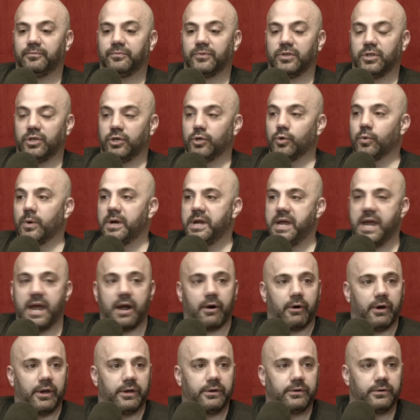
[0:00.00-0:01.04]
you and
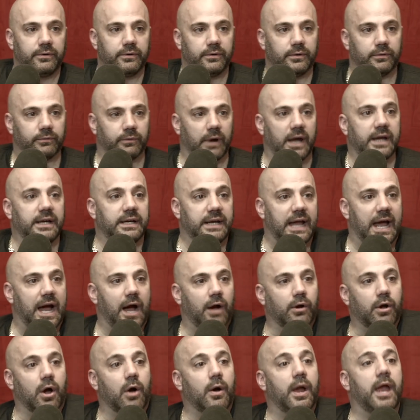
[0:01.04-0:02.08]
Aaron right
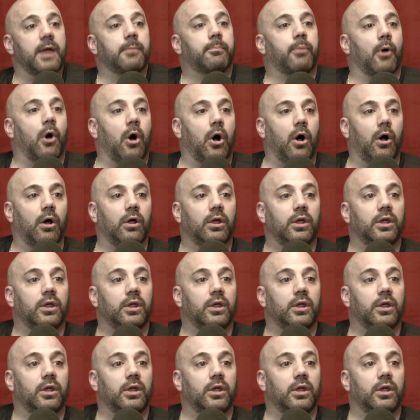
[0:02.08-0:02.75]
now go, hey Paul,